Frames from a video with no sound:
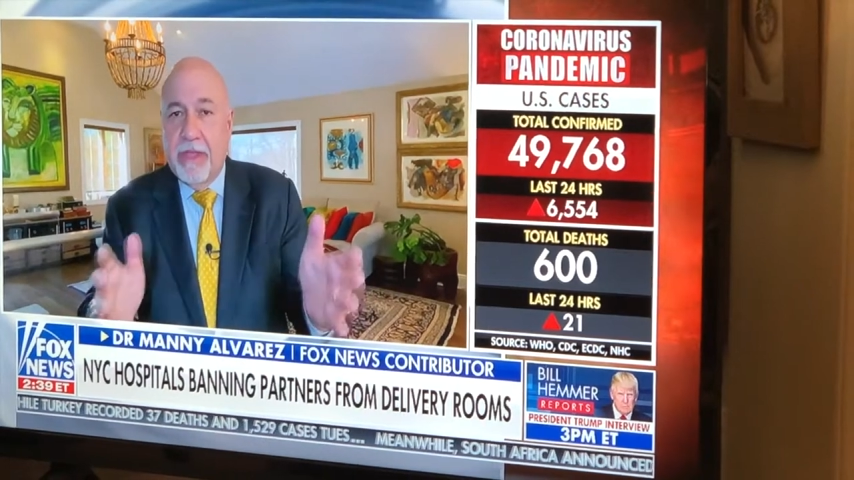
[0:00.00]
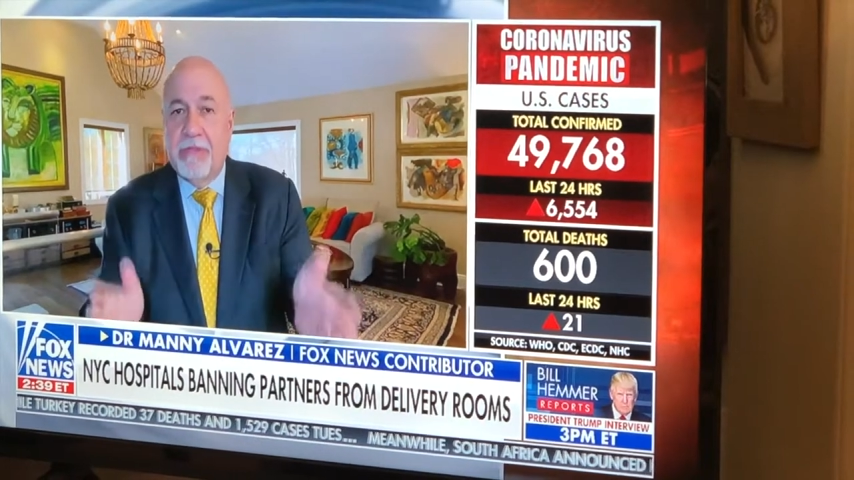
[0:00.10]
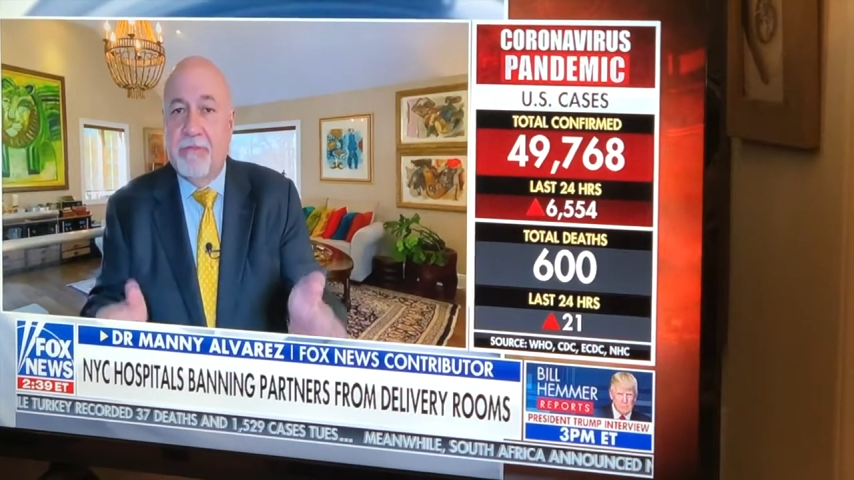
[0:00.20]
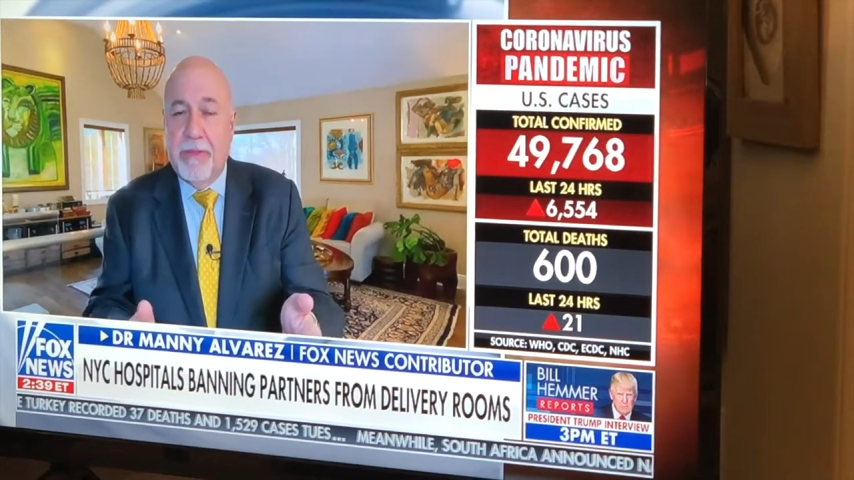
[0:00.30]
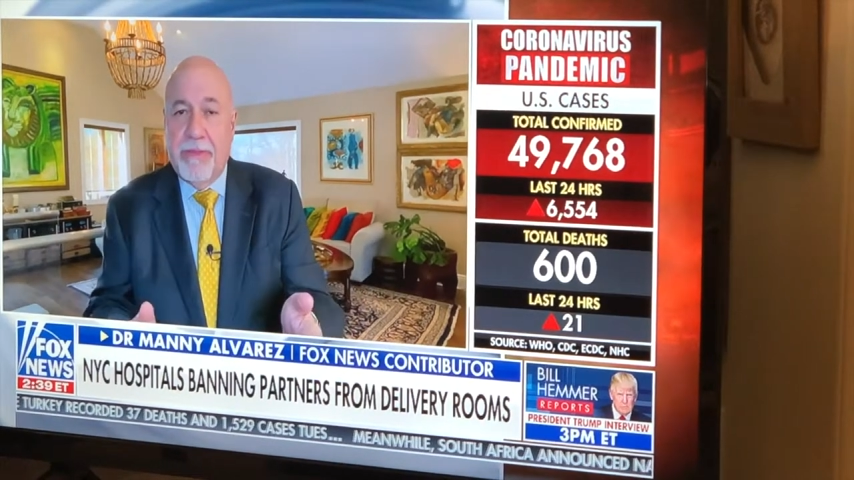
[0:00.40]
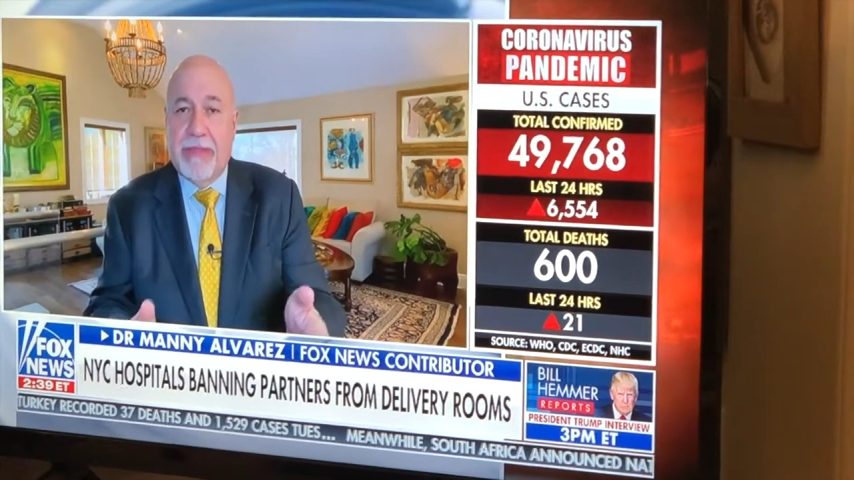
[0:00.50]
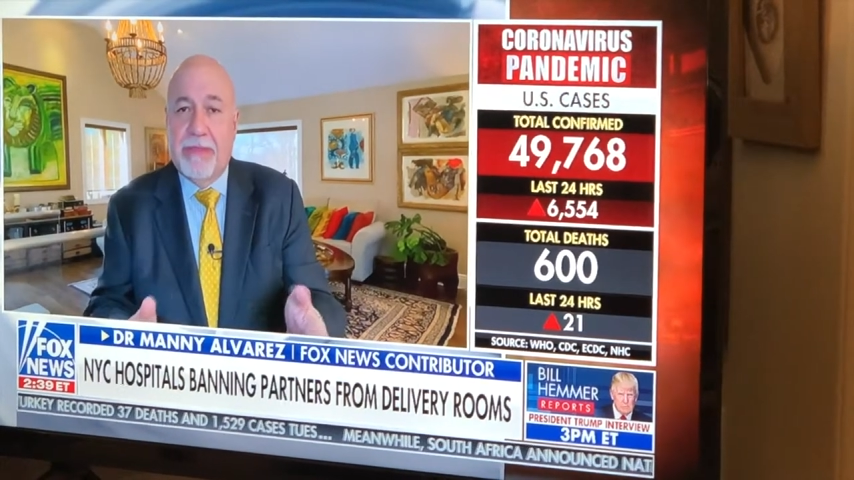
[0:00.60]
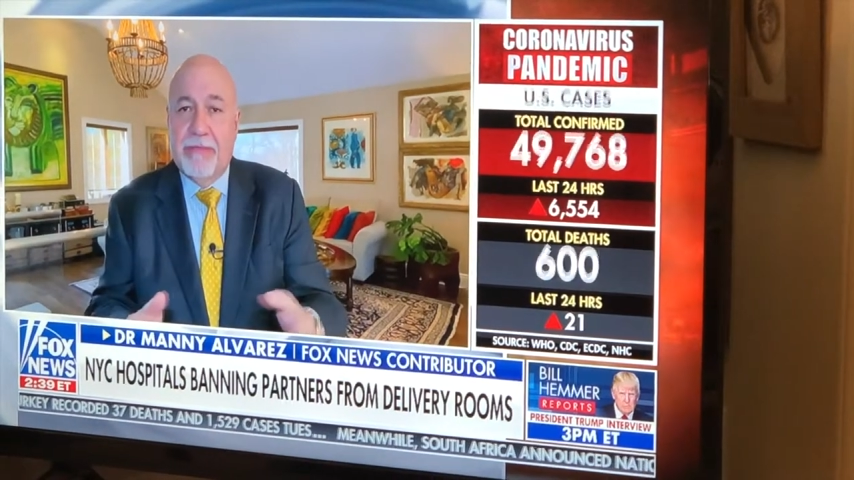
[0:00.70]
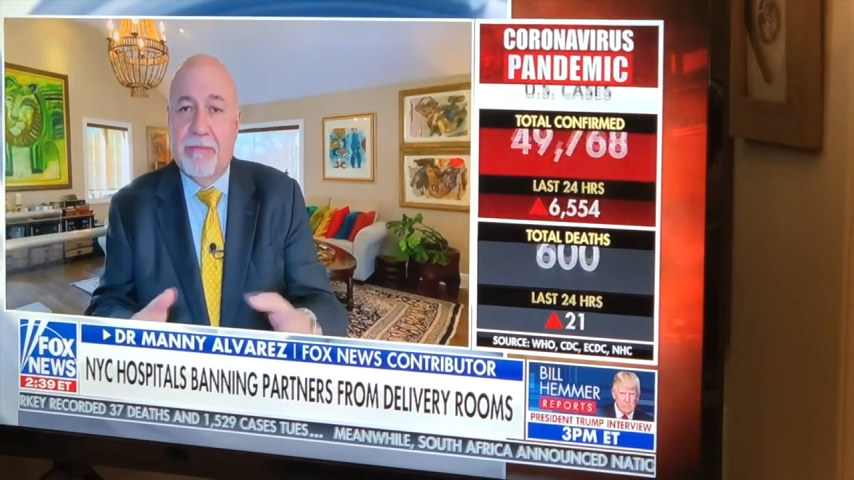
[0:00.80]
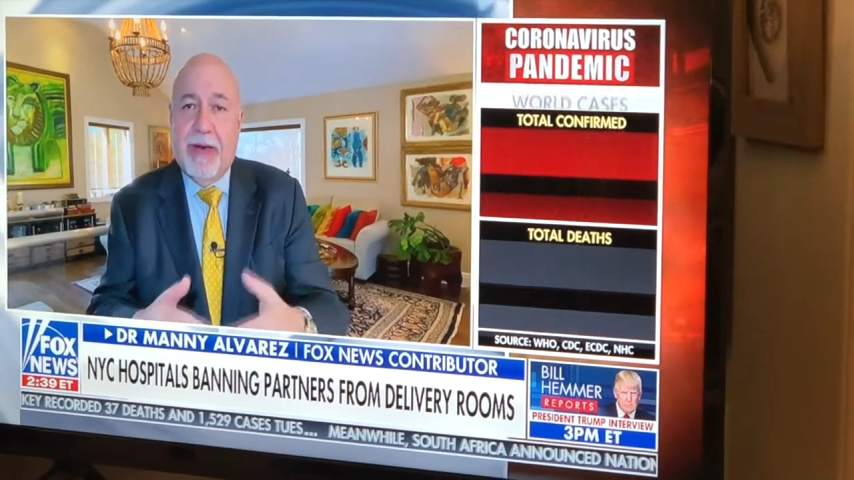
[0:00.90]
to be able to
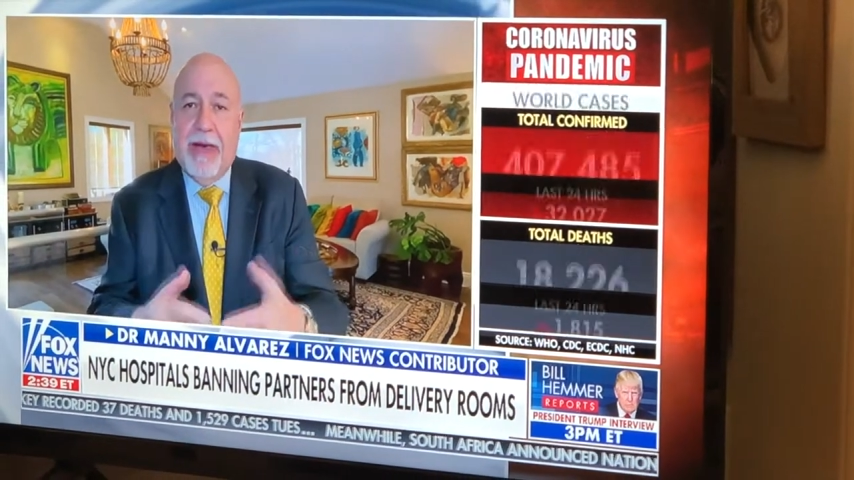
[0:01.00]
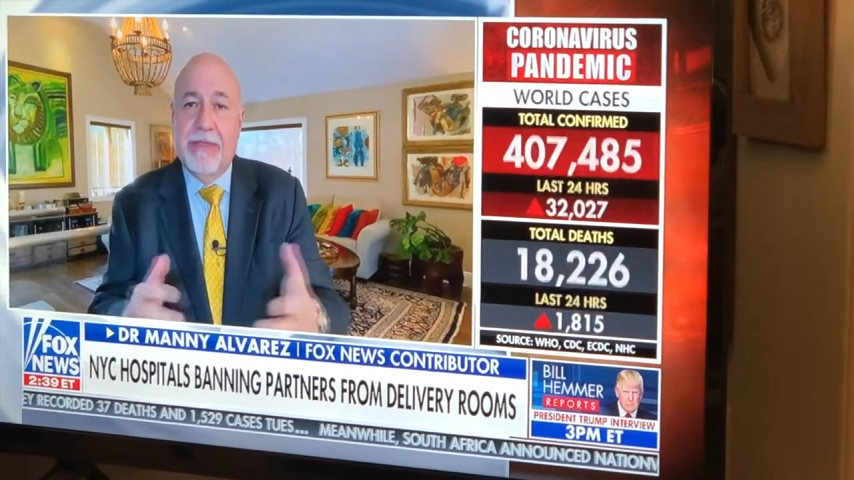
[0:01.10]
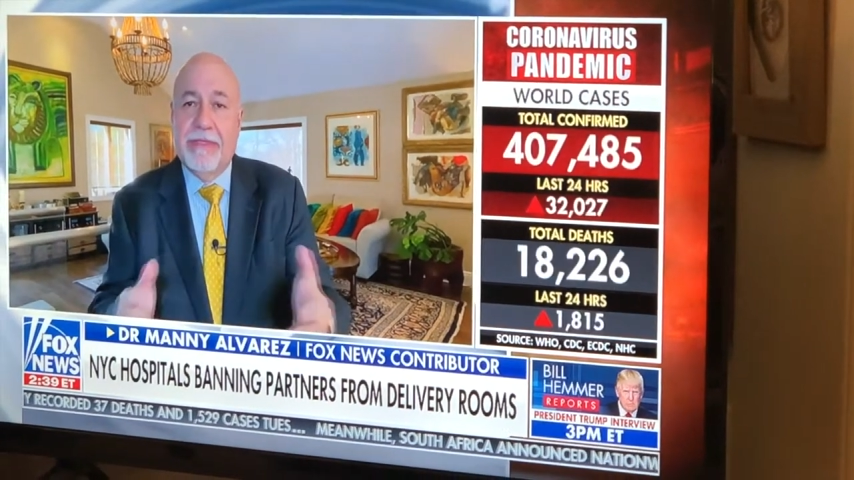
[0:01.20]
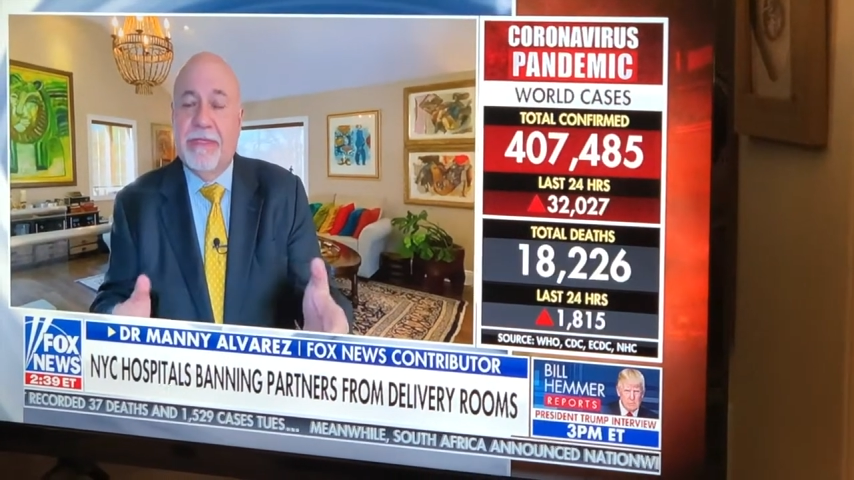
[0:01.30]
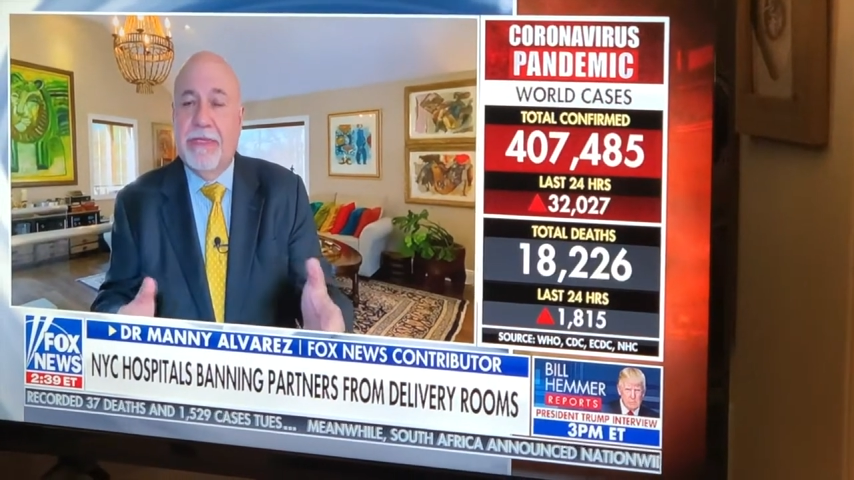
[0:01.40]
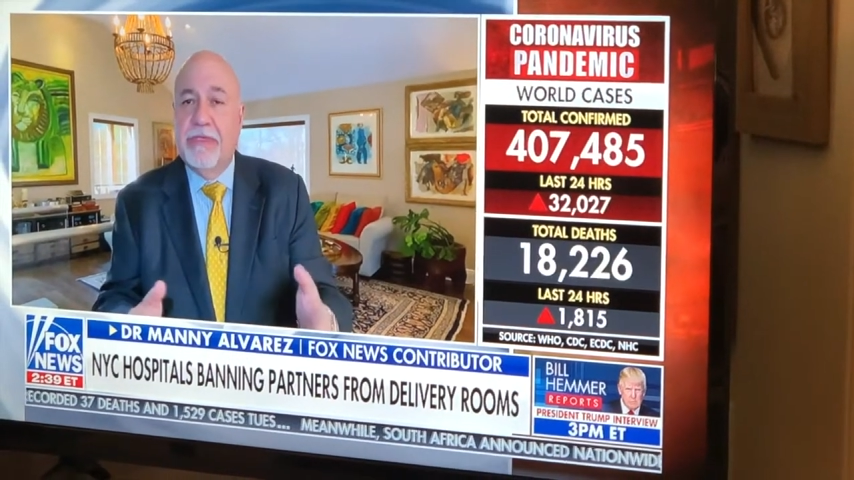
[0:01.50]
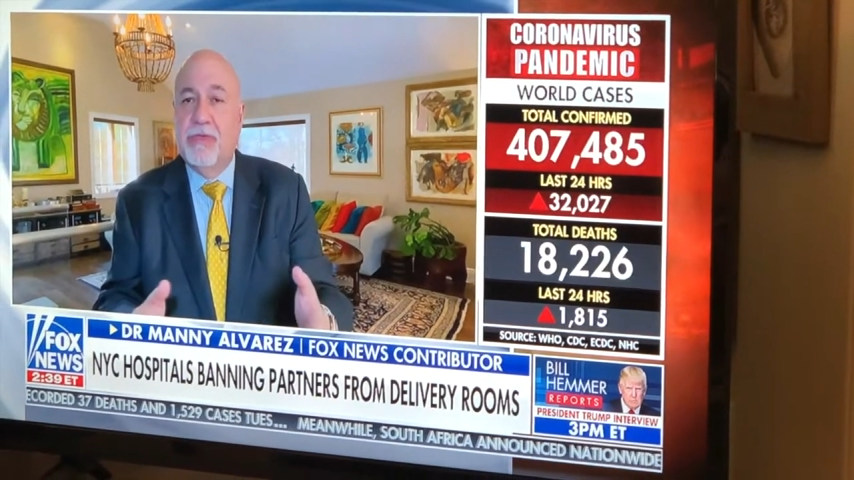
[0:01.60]
watch during interviews.